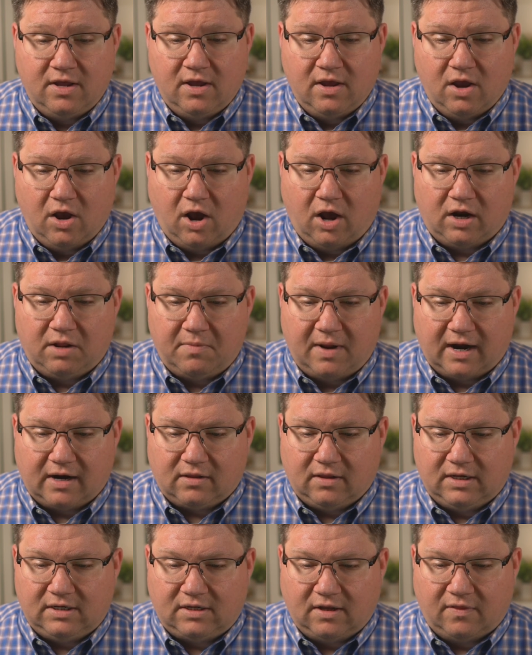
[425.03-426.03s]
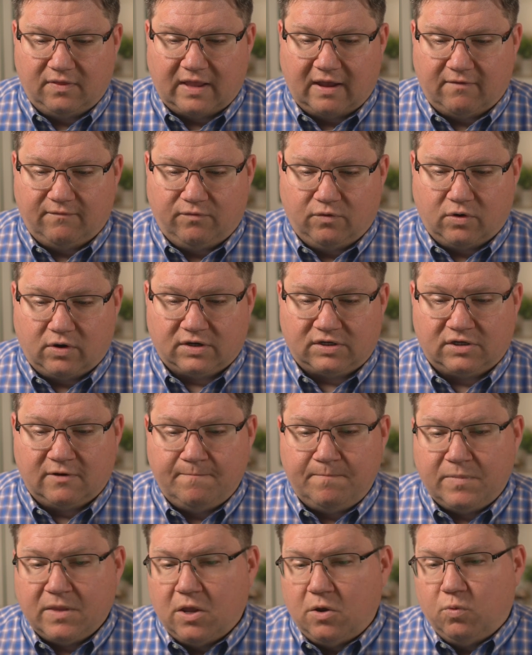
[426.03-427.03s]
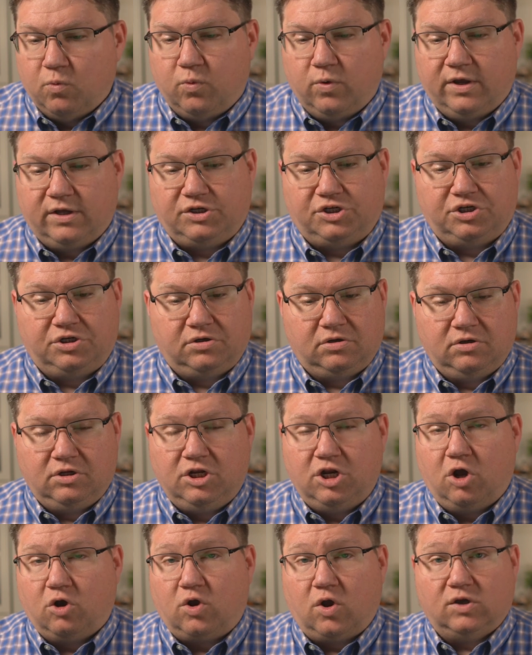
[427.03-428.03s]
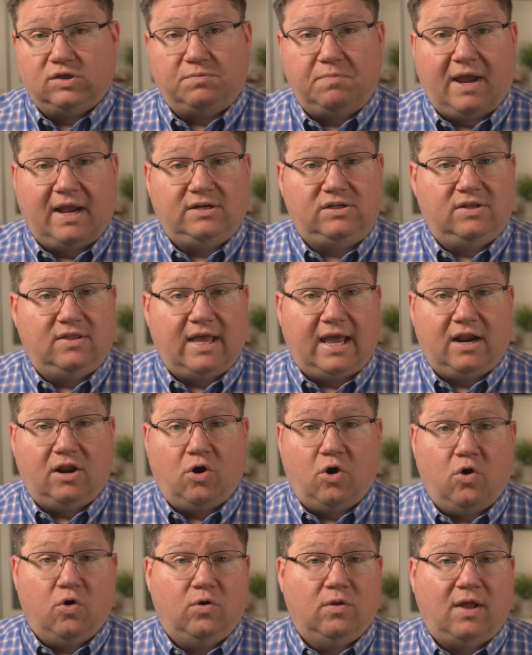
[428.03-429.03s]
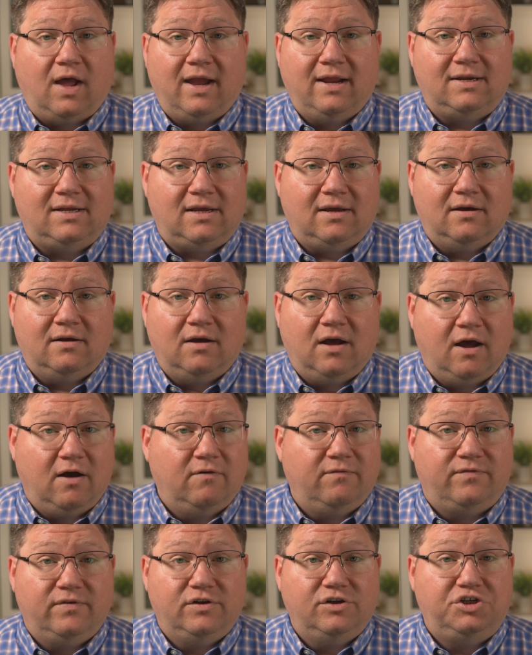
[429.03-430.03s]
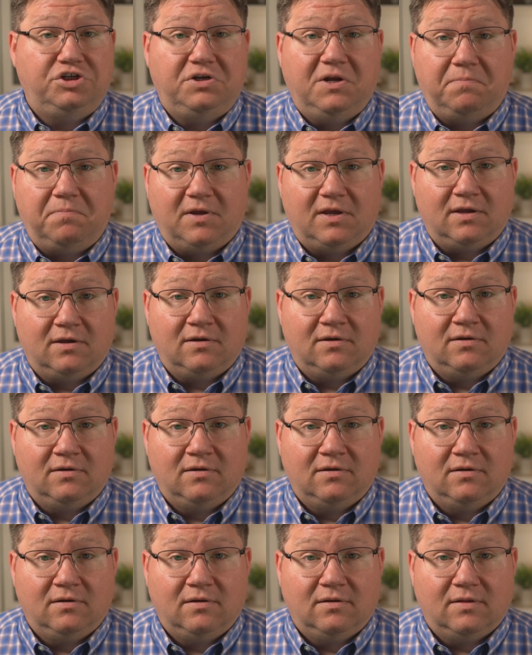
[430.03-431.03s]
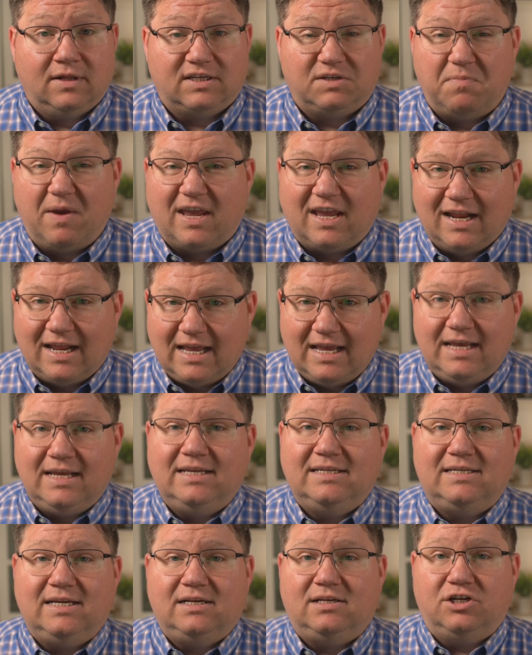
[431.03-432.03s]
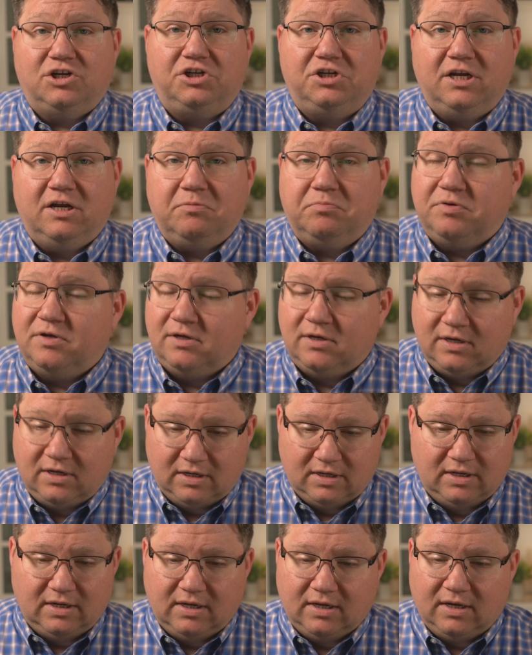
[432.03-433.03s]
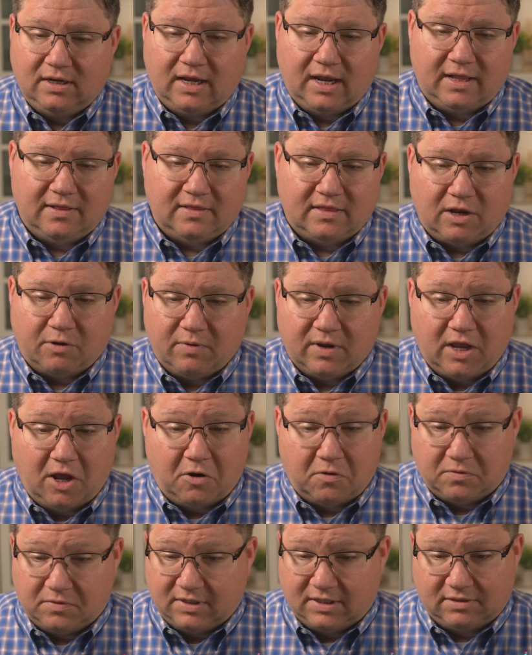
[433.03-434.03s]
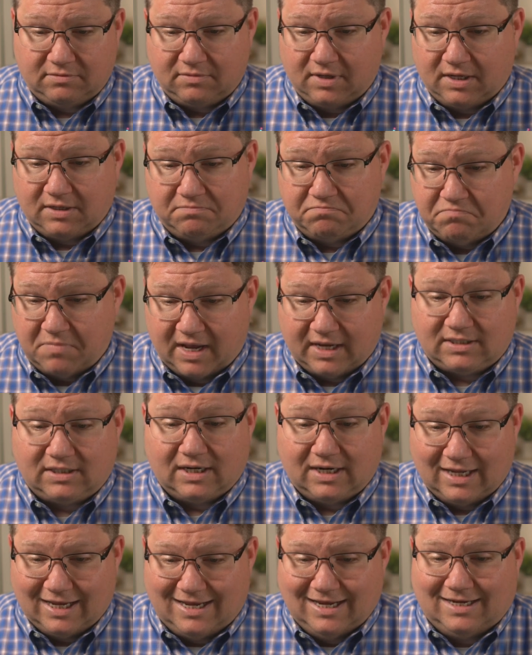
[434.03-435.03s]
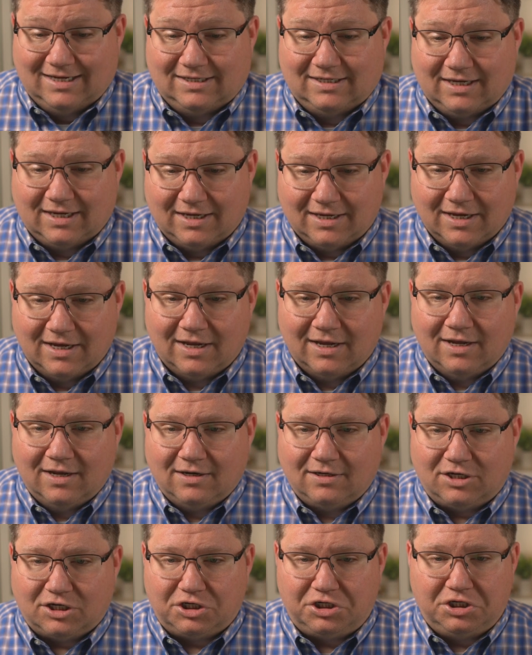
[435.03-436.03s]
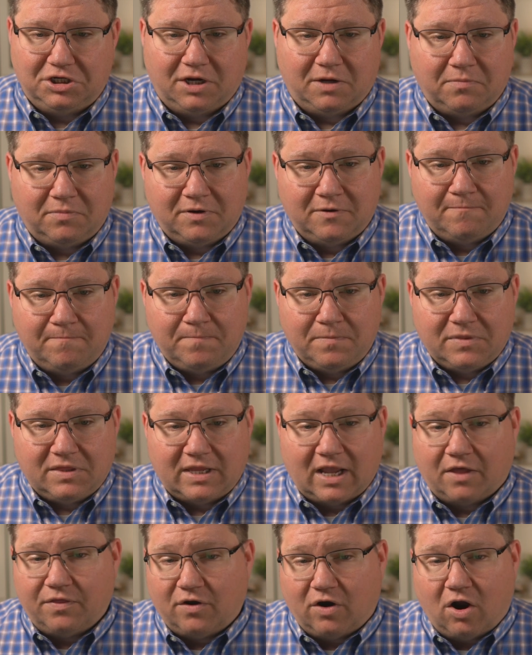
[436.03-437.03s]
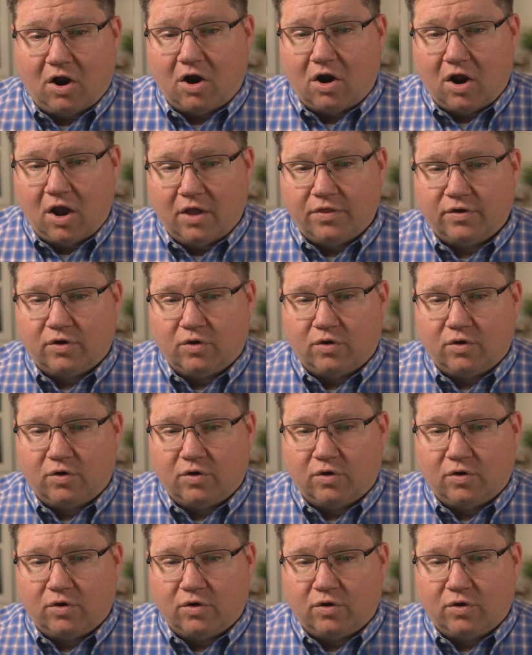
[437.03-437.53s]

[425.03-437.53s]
automatically done that for us, which, you know, goes back to that whole idea of shipping. Let's make it easy to ship. And there we go. It makes it easy to ship. Now, there are other